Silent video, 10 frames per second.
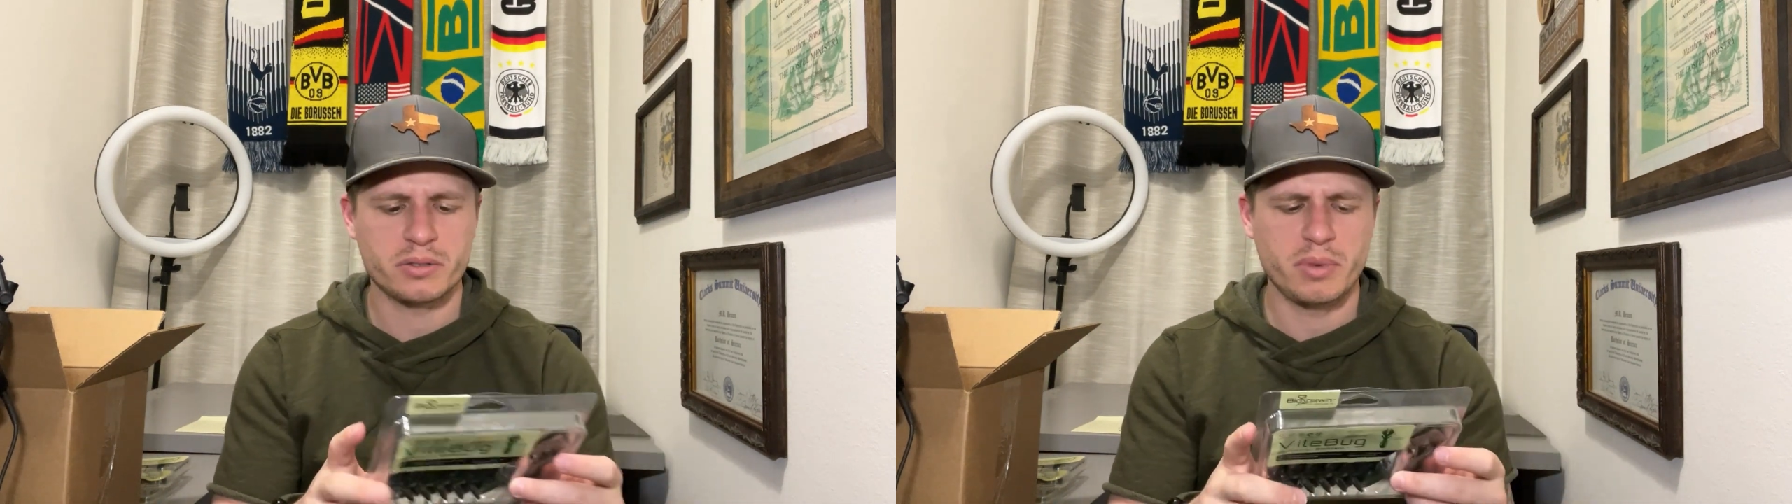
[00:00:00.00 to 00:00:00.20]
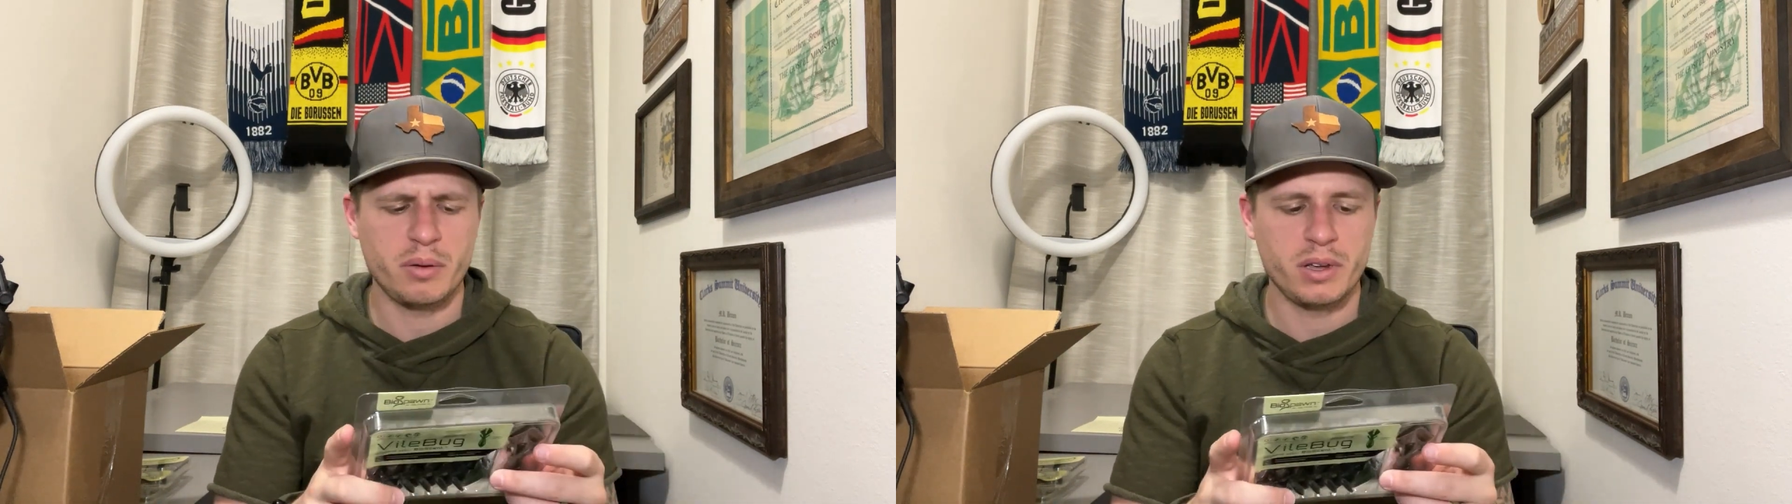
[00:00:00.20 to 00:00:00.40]

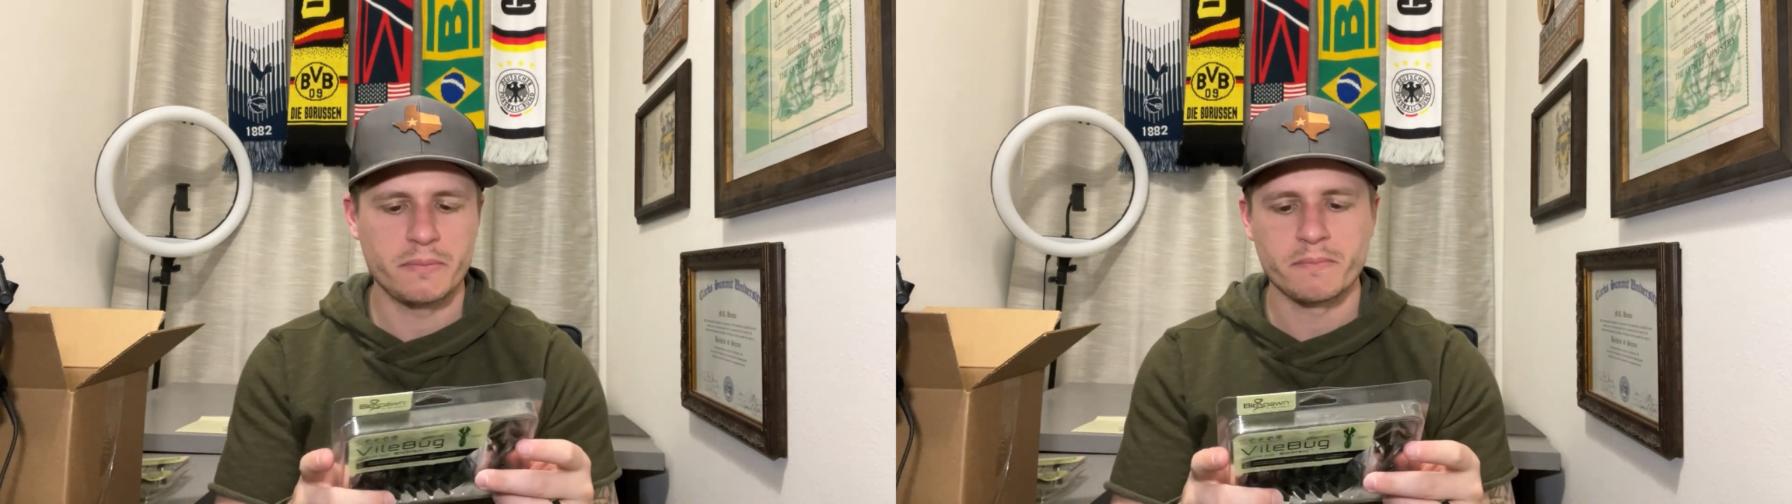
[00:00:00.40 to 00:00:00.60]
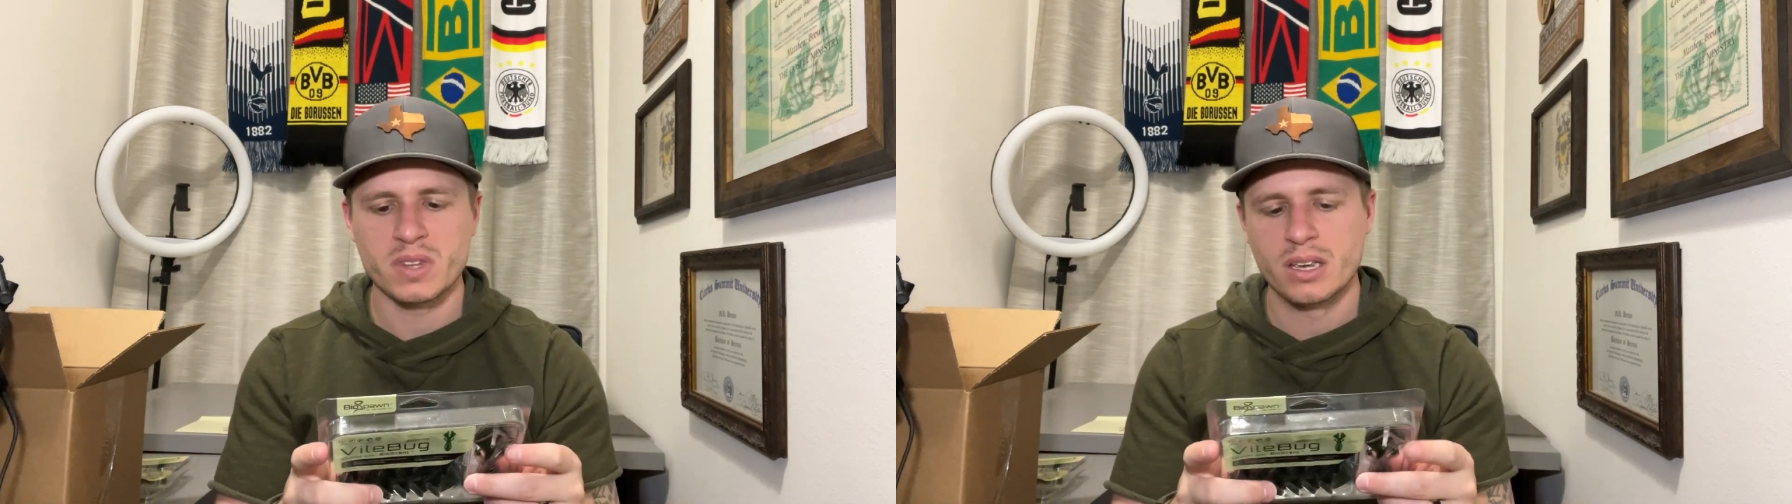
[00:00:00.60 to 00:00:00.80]
maybe.
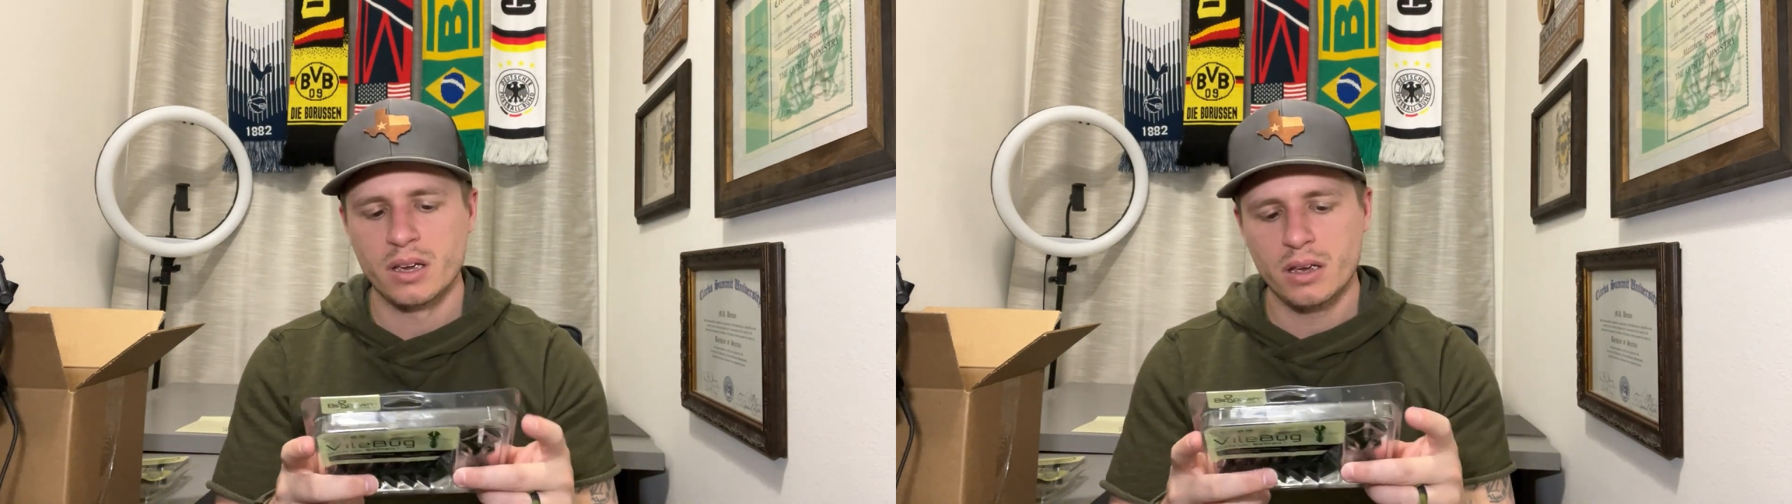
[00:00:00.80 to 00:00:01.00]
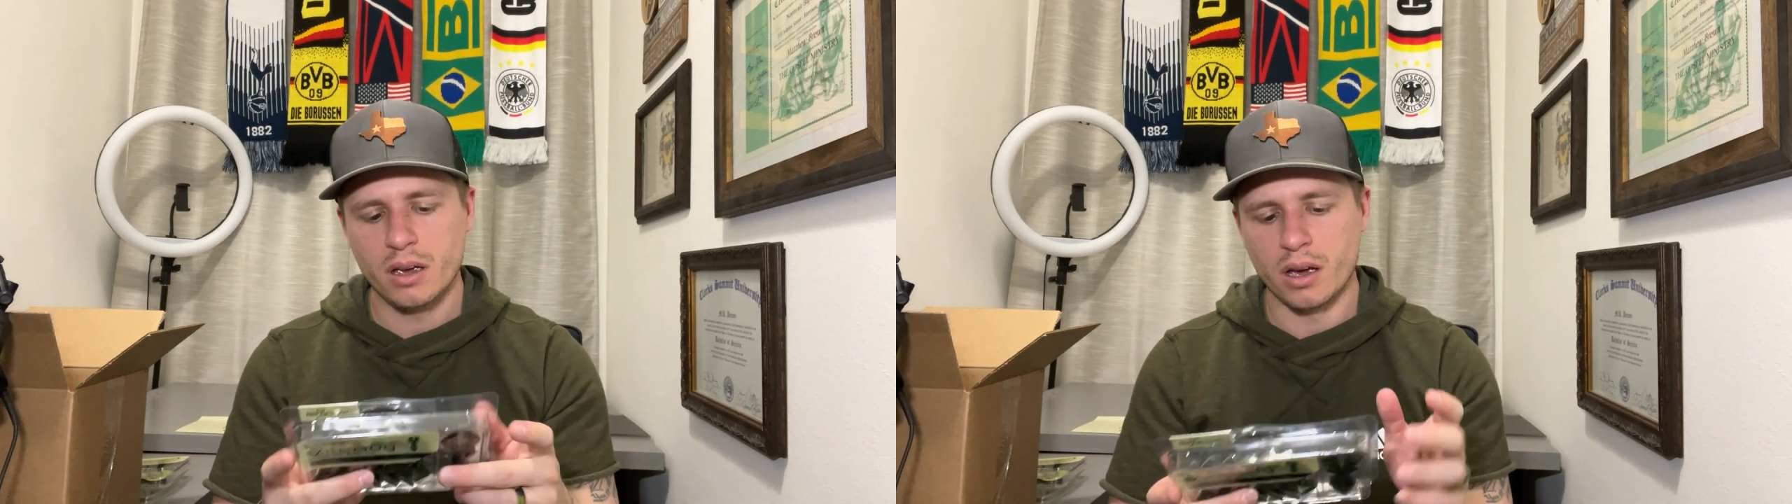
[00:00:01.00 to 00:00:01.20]

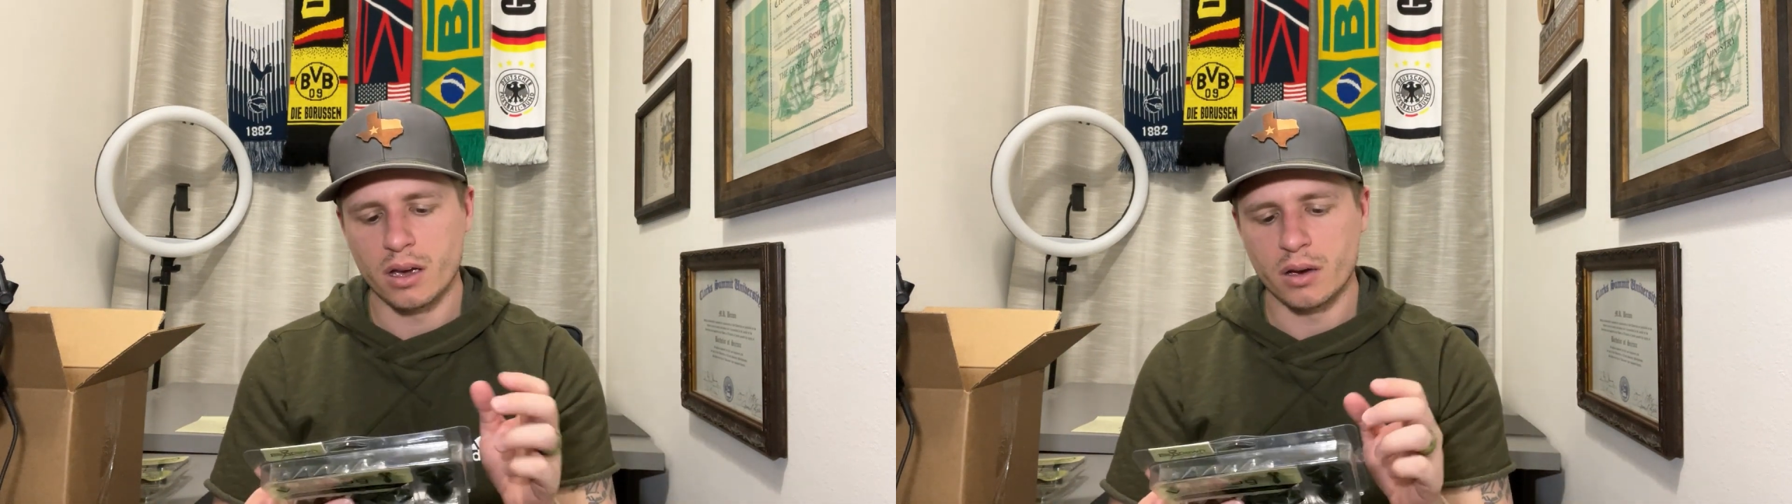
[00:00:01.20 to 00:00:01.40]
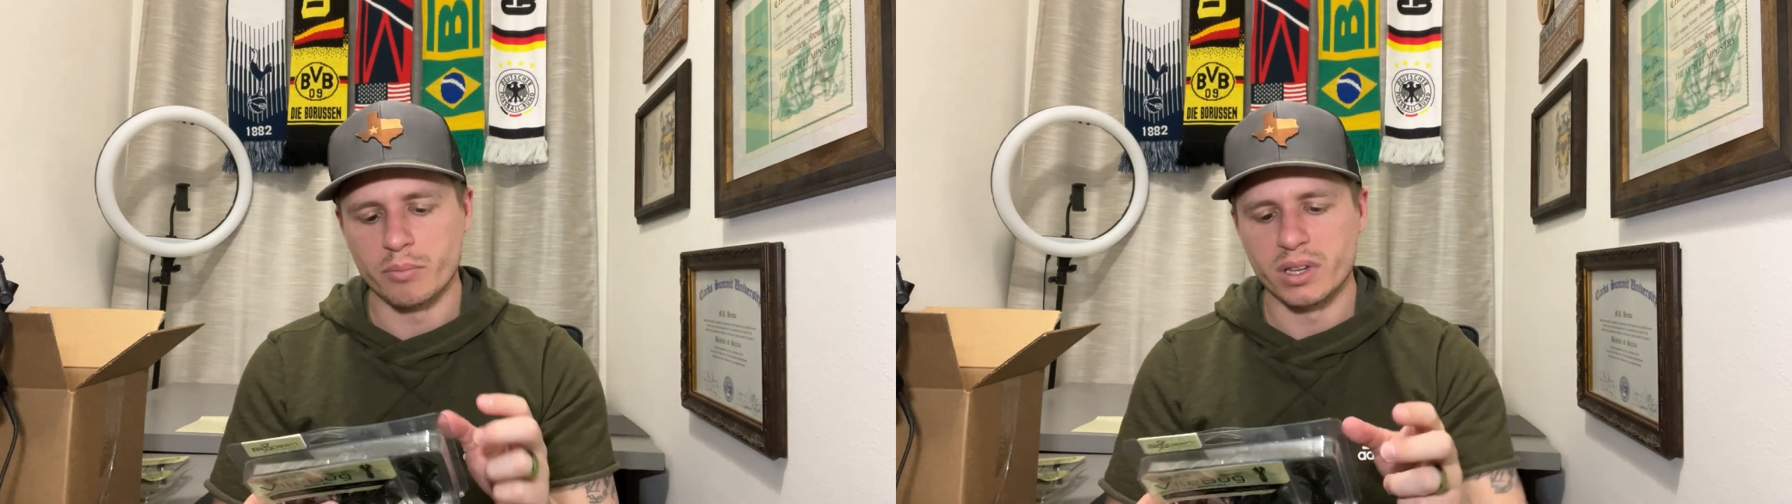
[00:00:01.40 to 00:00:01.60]

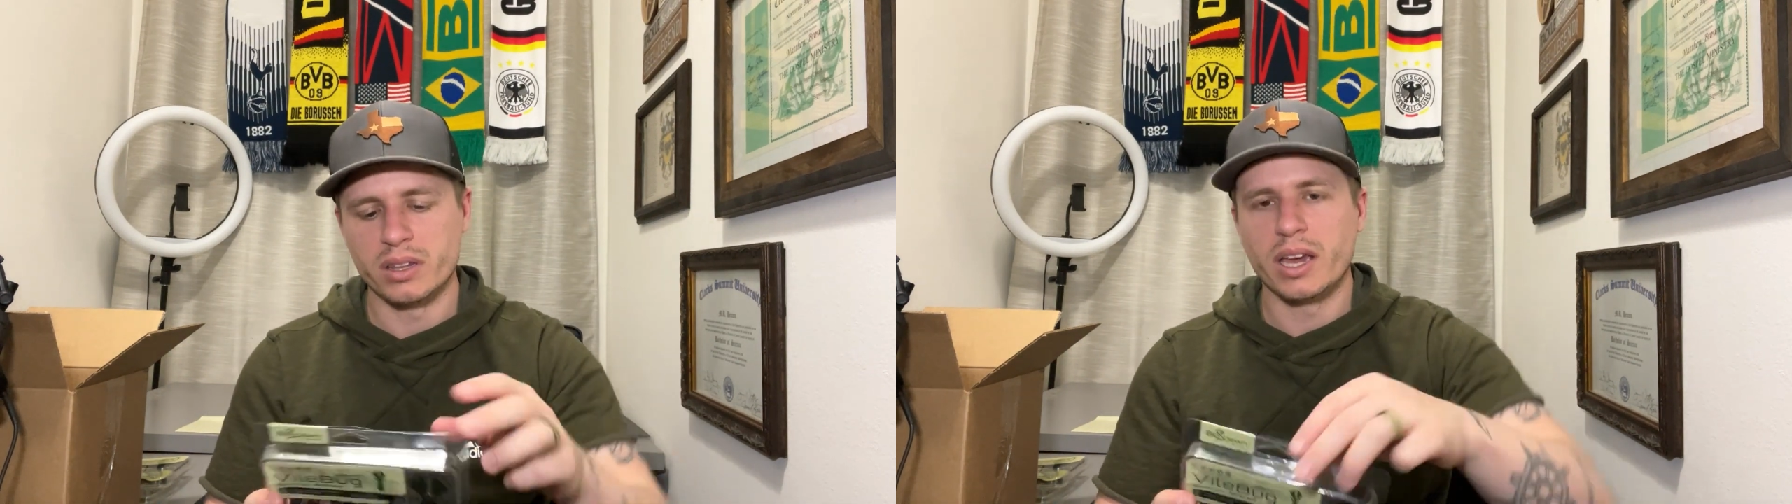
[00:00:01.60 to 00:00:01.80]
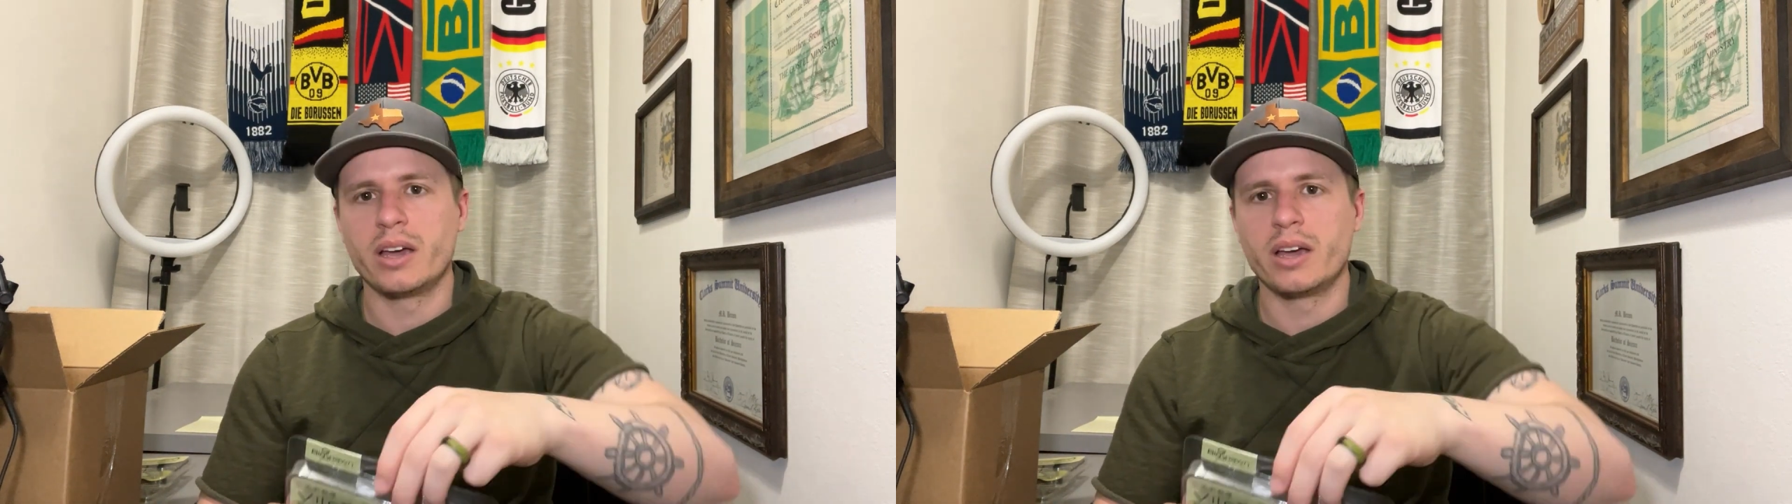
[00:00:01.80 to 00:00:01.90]
But they